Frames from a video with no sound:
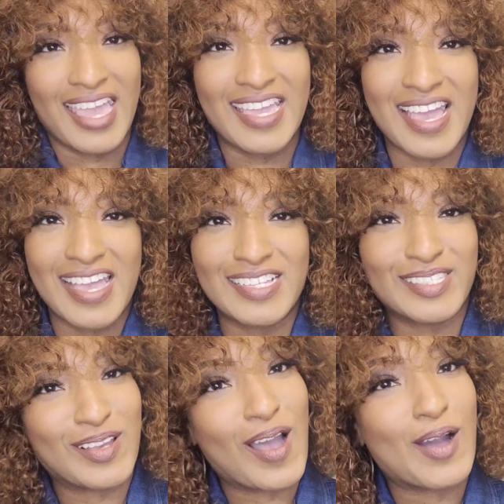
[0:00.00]
Hey
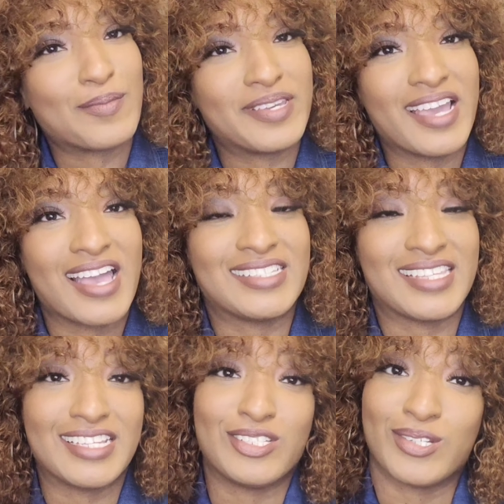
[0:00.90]
guys, so I hope you
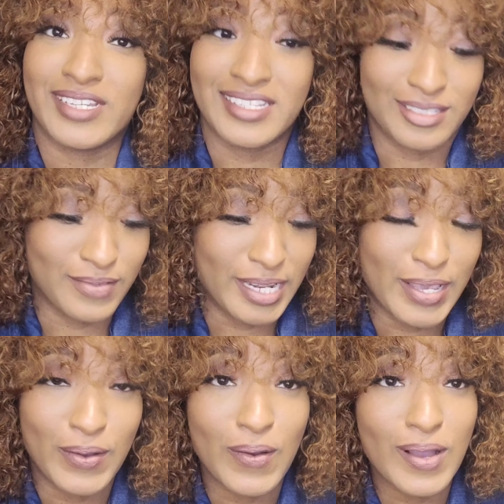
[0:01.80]
guys enjoyed this
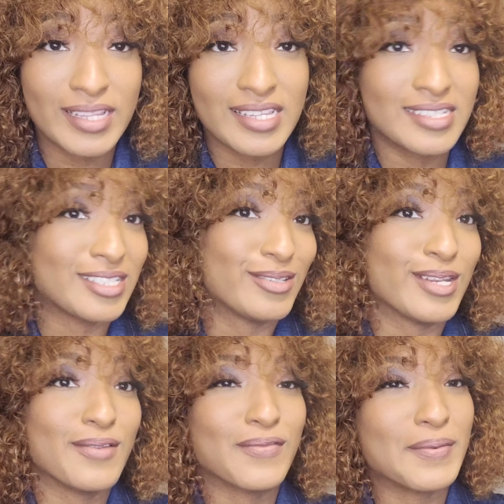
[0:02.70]
video on this
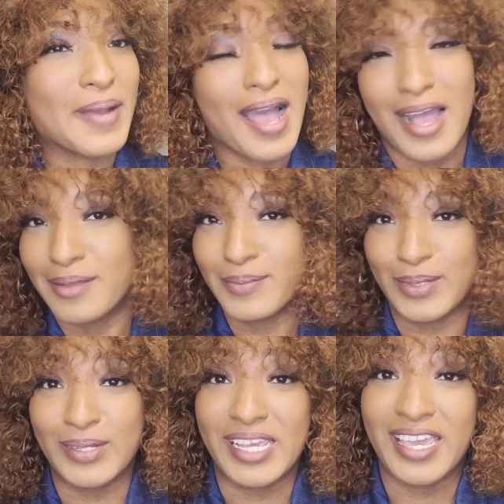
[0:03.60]
unit from
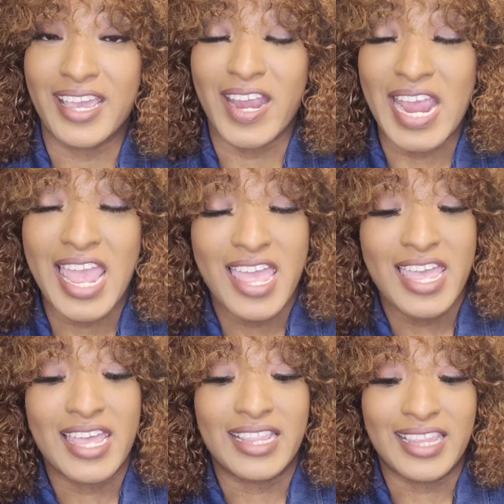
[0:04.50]
Hotbeautyhair.
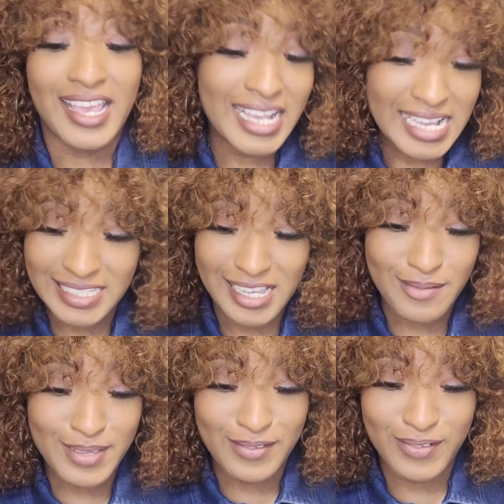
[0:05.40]
And like I
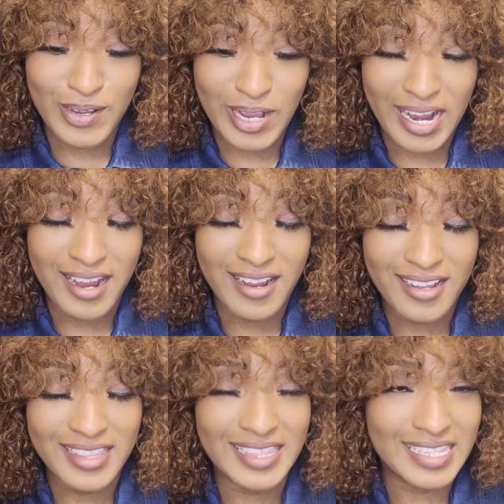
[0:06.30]
said before,
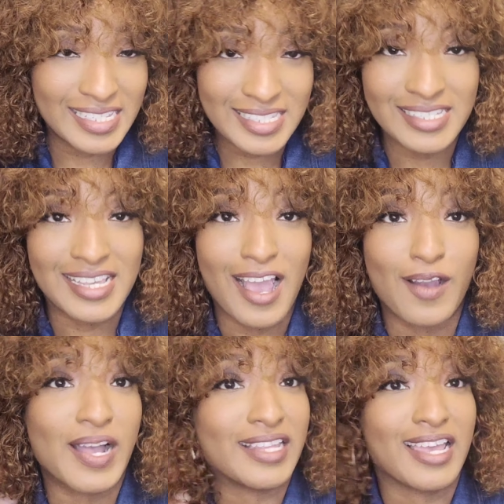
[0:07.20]
this is
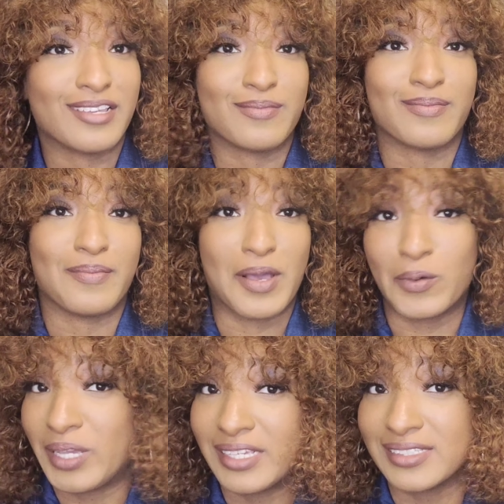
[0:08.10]
how I like
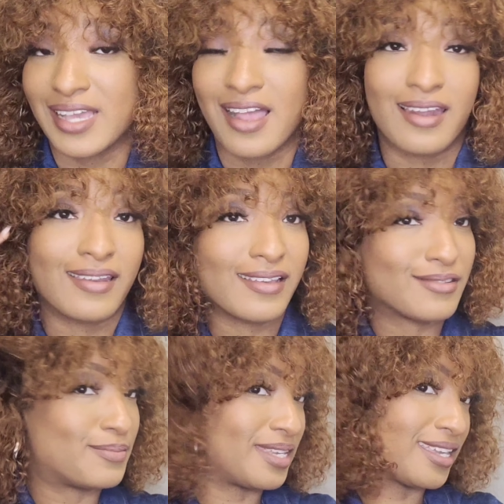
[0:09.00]
my wigs. I
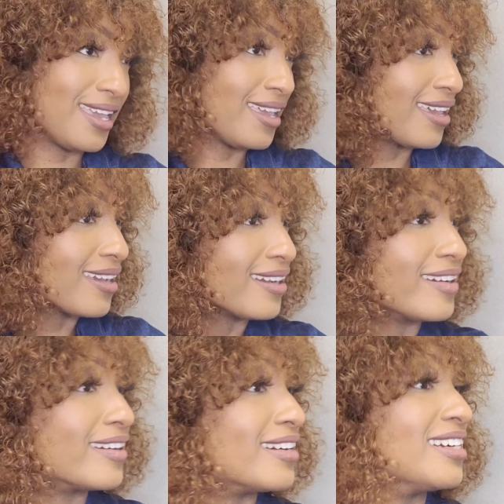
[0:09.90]
love big
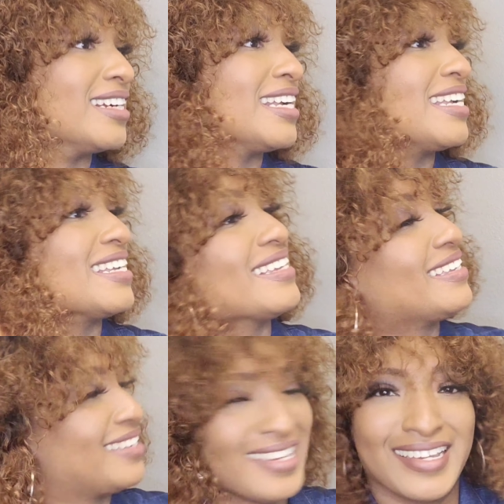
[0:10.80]
hair.
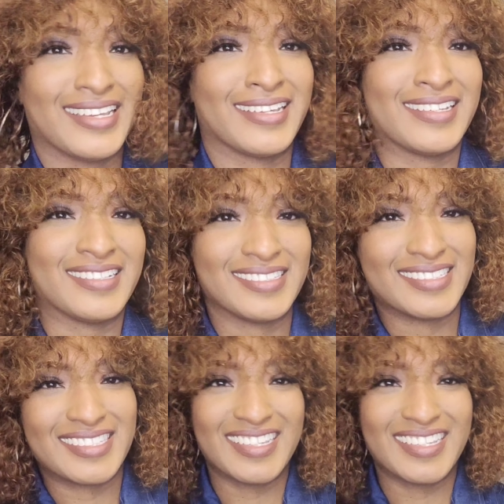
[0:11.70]
Yes.